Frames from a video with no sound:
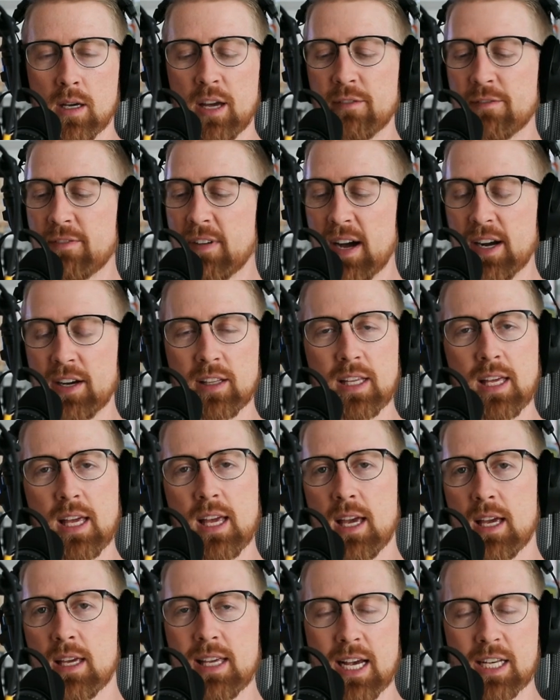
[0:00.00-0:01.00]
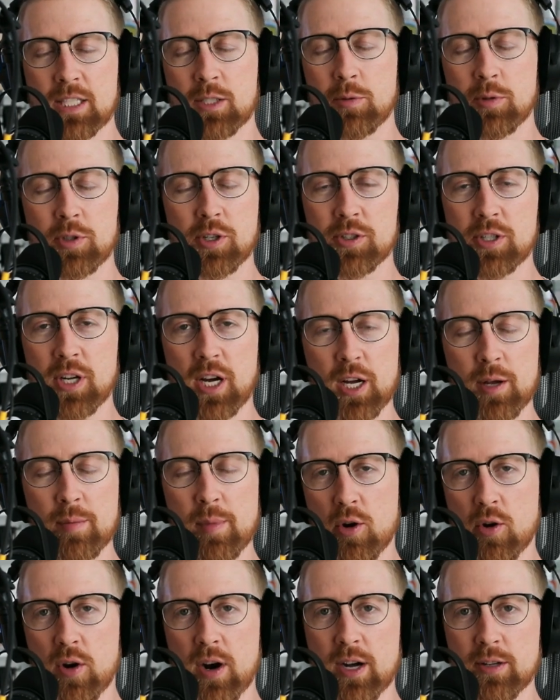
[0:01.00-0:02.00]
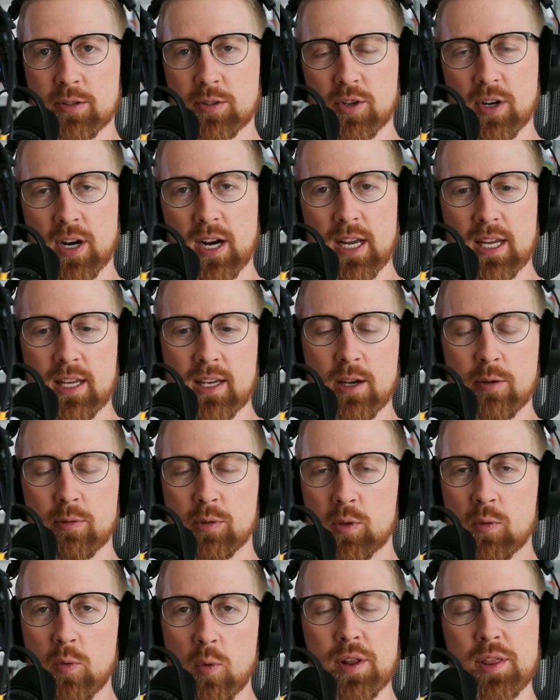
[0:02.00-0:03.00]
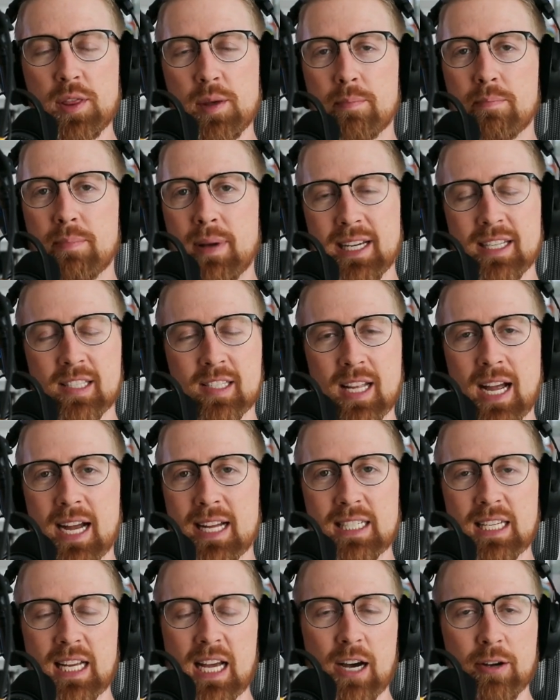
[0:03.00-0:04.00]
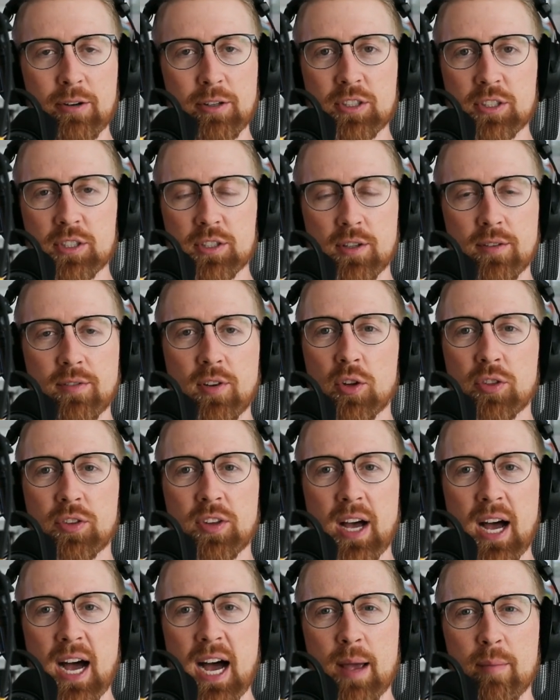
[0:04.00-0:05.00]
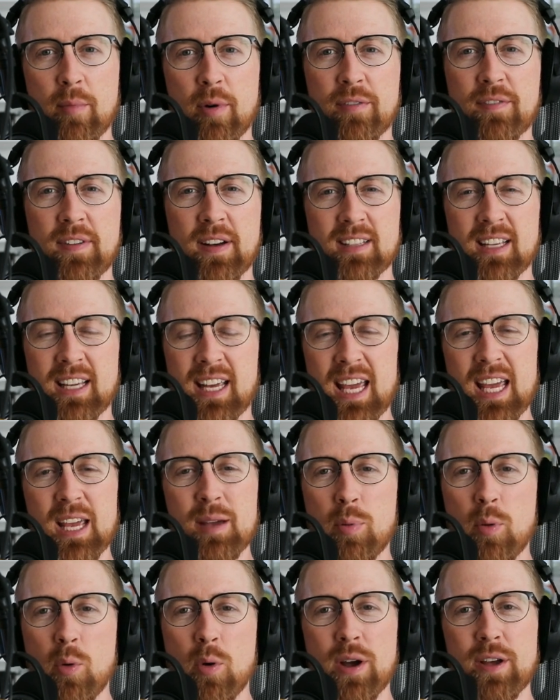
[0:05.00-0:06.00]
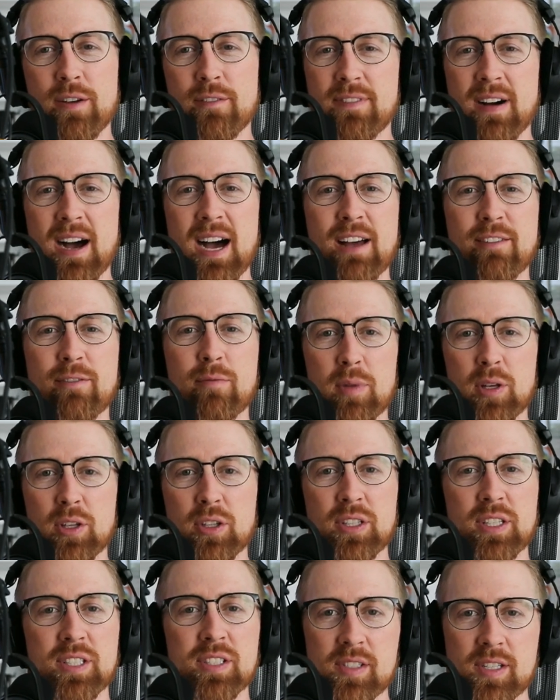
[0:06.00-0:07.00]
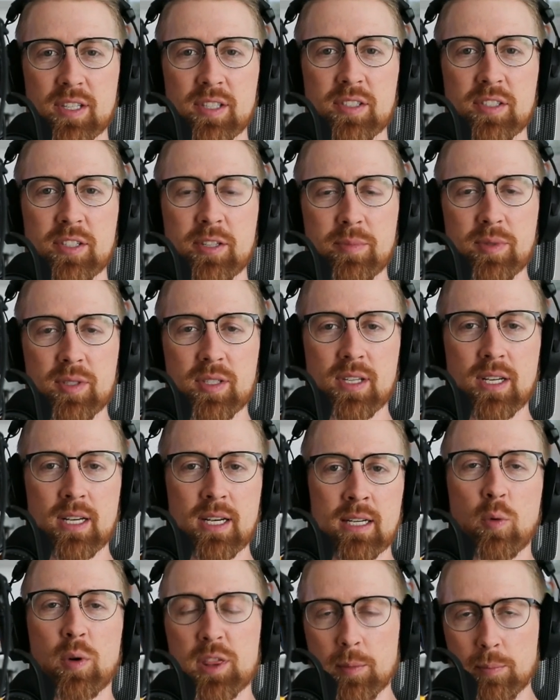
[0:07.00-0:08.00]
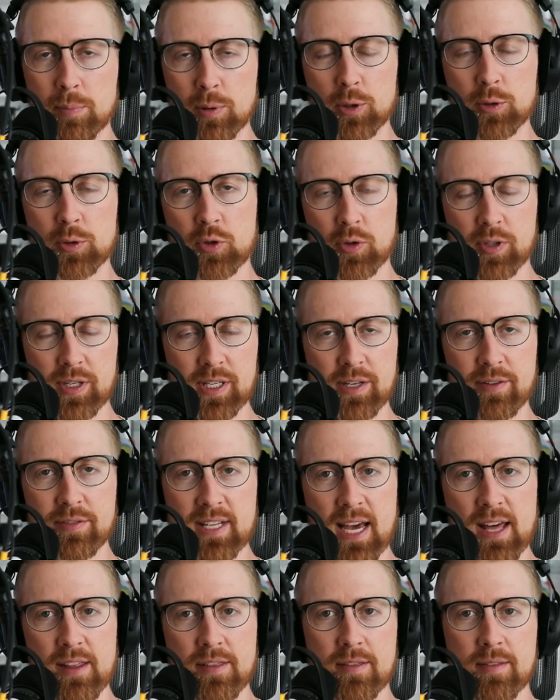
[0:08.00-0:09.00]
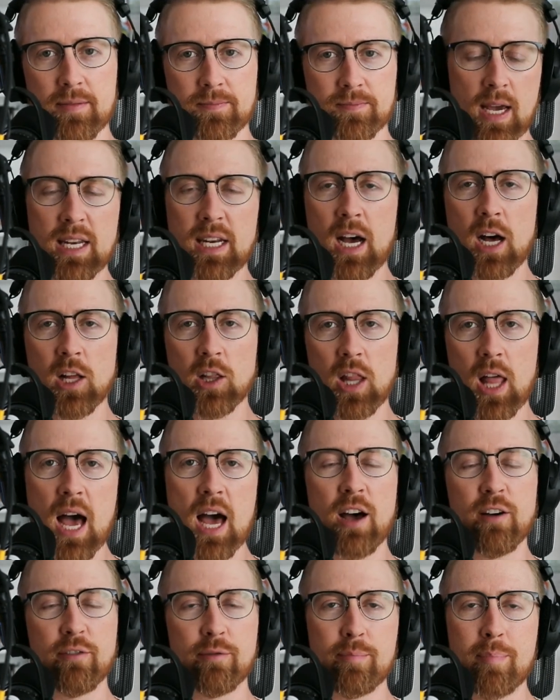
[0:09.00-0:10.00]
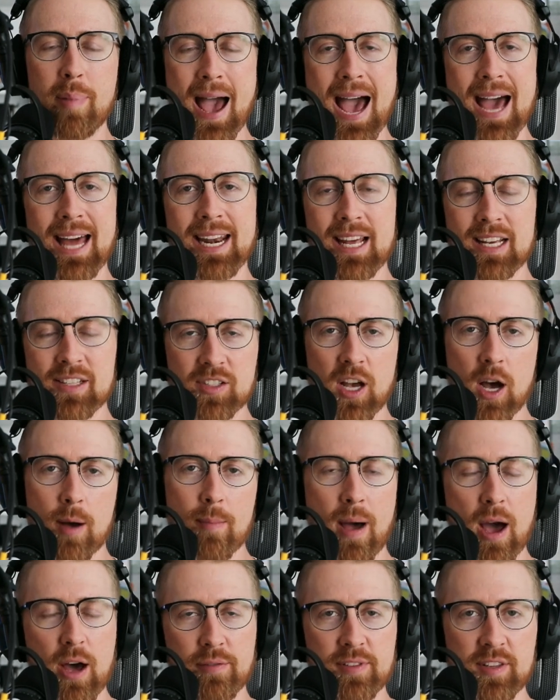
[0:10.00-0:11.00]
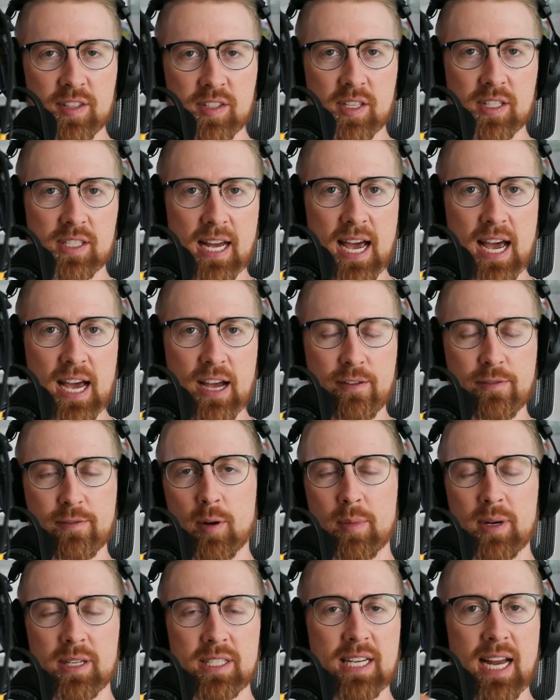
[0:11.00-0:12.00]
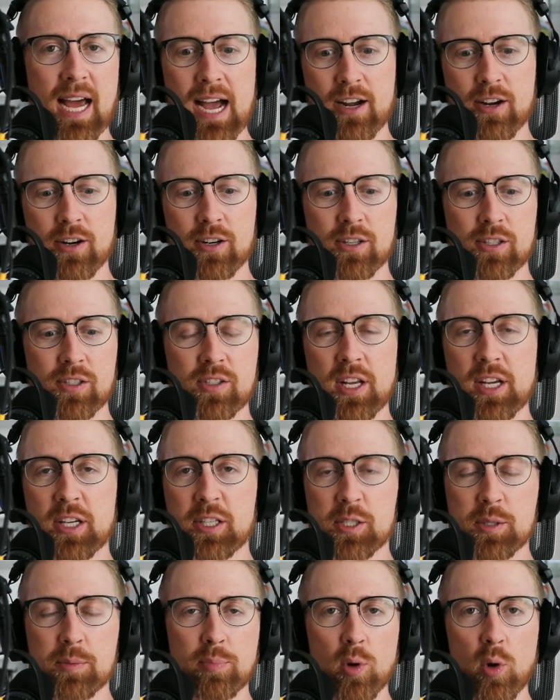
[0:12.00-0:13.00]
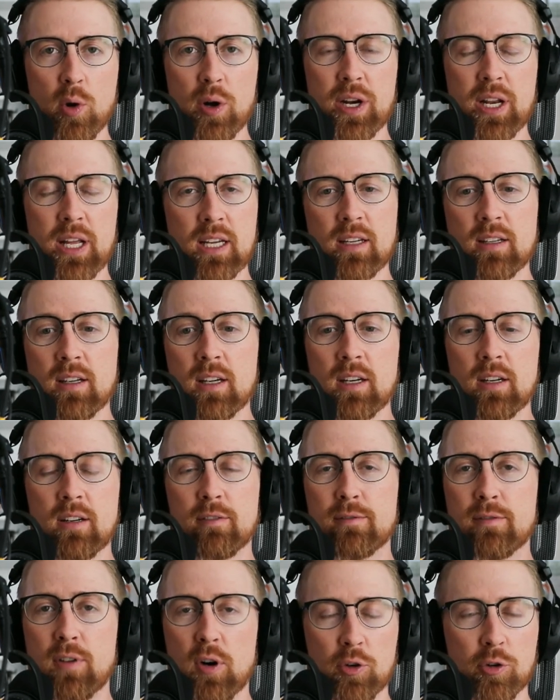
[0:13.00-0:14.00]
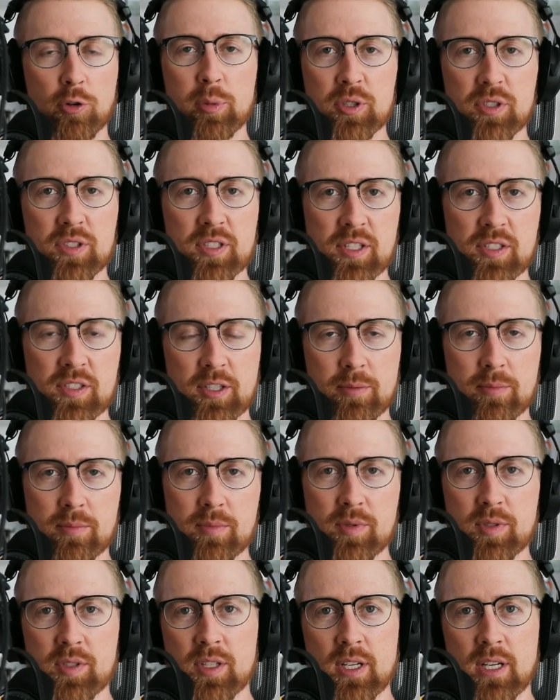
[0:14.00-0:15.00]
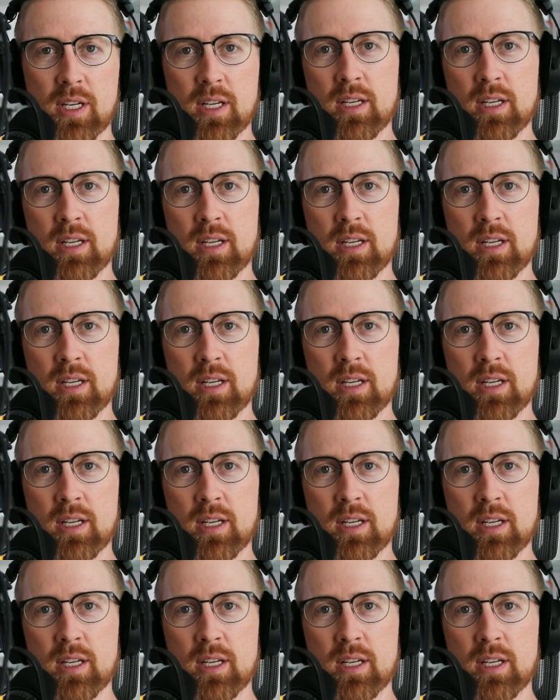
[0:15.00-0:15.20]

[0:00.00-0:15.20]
And finally, yes, we're still talking about CrowdStrike. It was one of the biggest IT outages of all time, affecting 8.5 million systems with the blue screen of death. And a lot of bad has come out of this attack, from attackers exploiting vulnerable systems